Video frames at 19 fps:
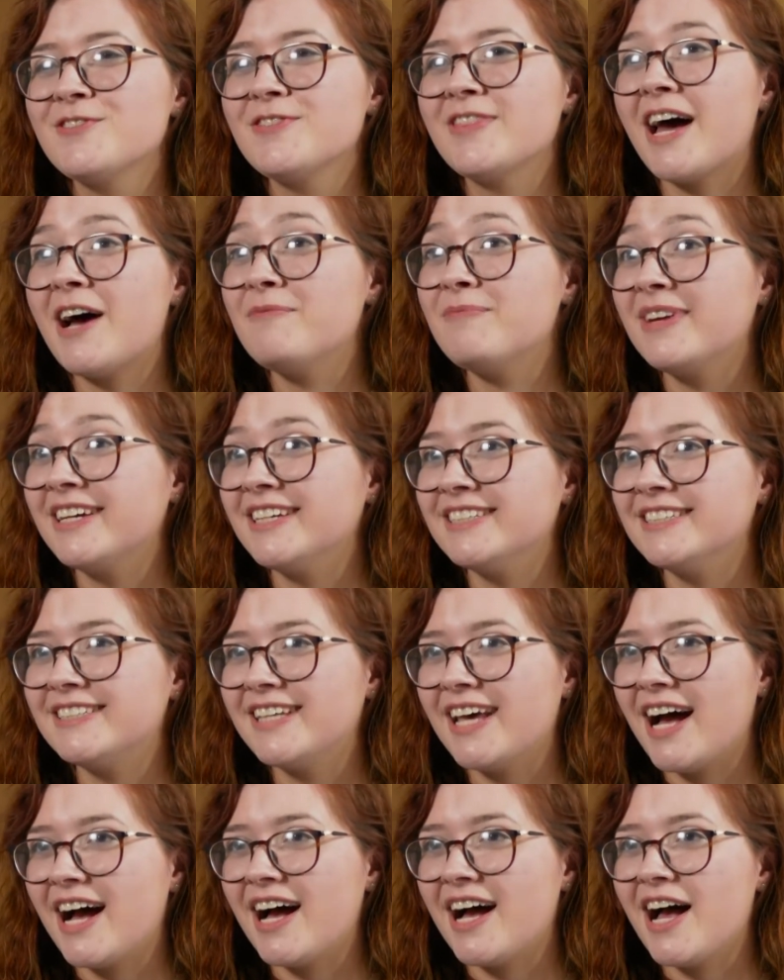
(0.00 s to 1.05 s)
That means
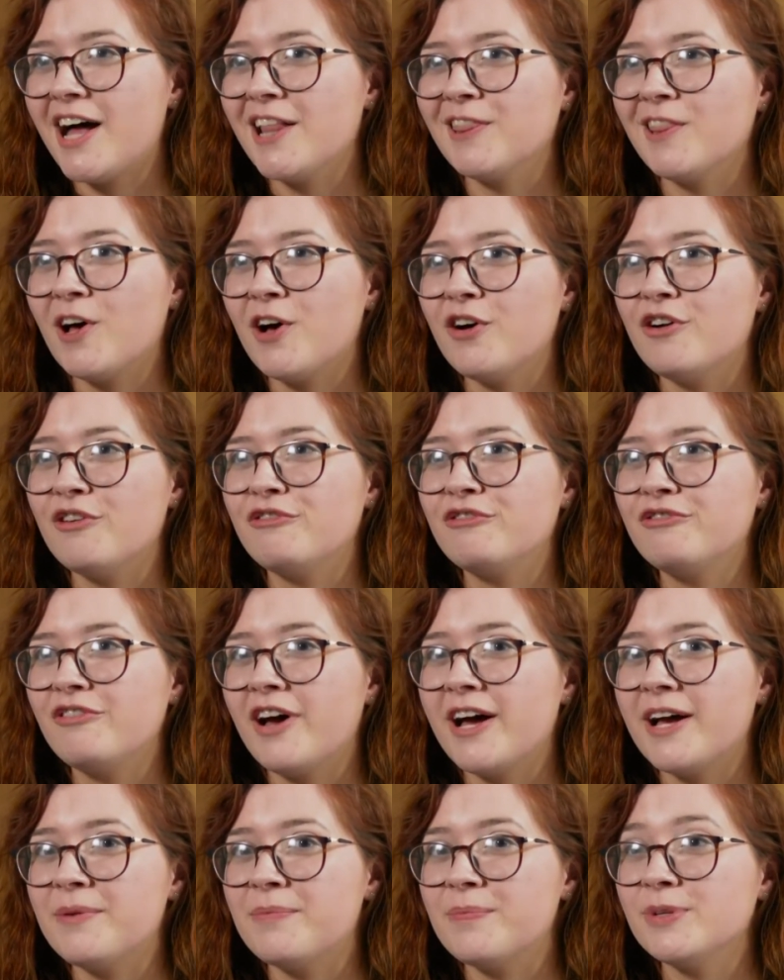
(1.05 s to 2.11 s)
that a lot of
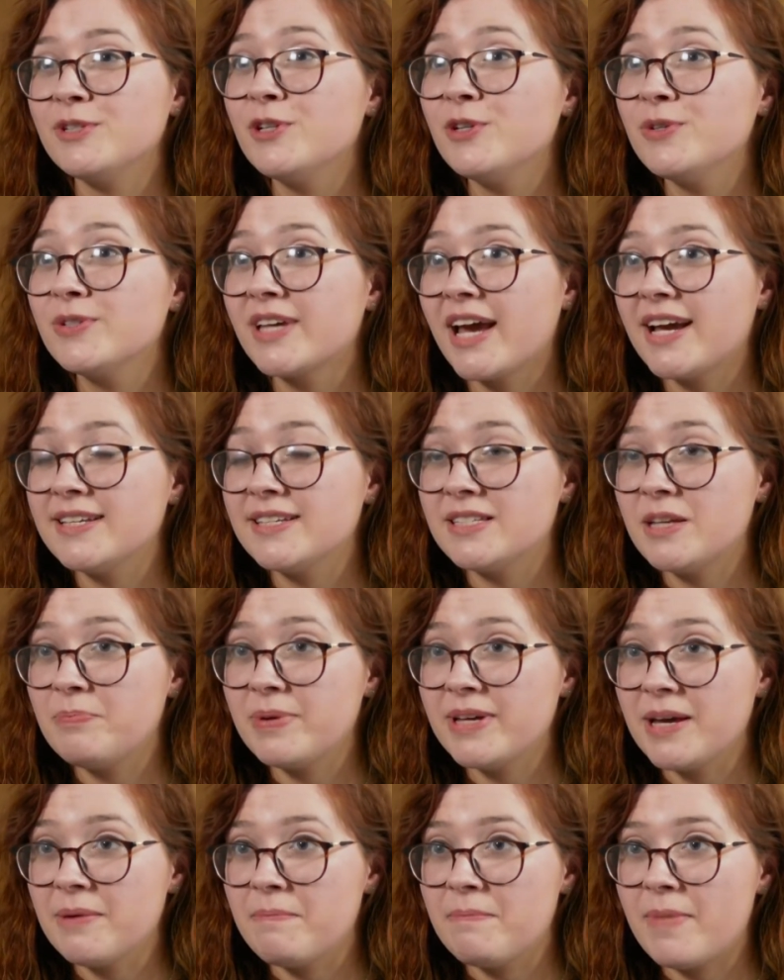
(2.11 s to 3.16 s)
use cases are
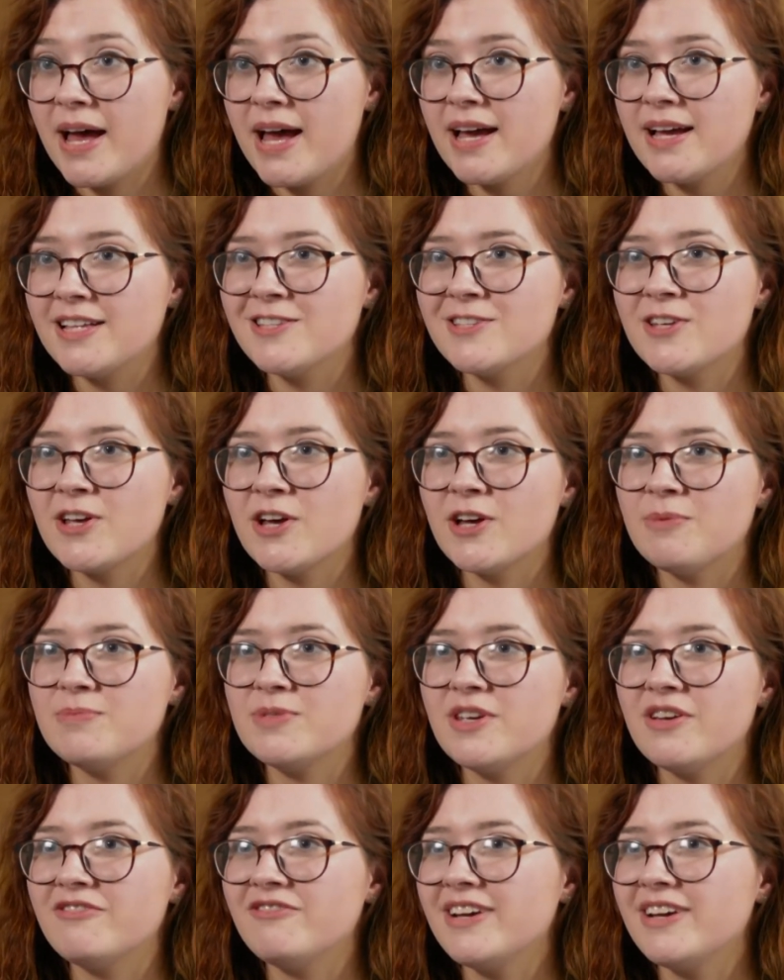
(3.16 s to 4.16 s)
being met in terms of